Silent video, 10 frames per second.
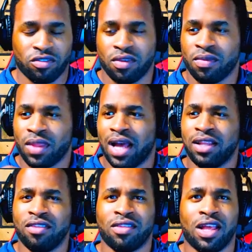And this
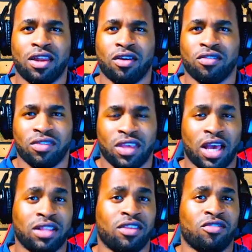letters here
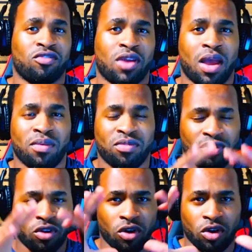describes
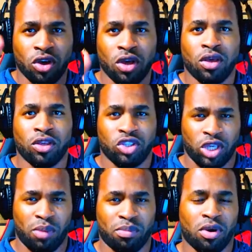the shape
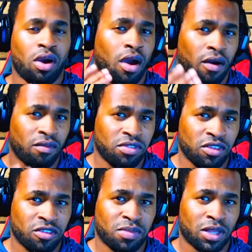of this
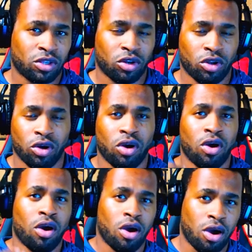particular
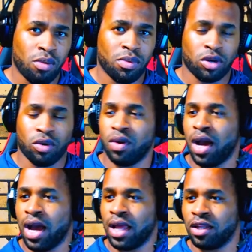orbital,
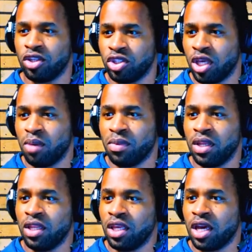and the shape in
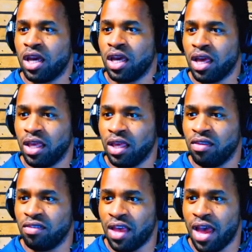here is
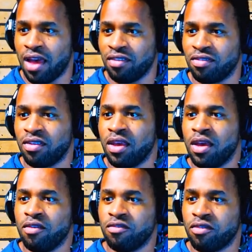S
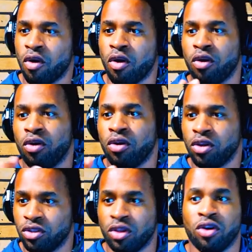for
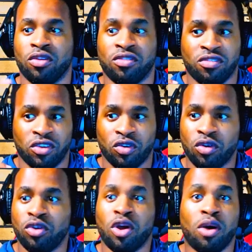the 0
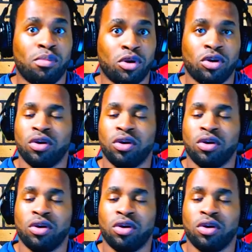number,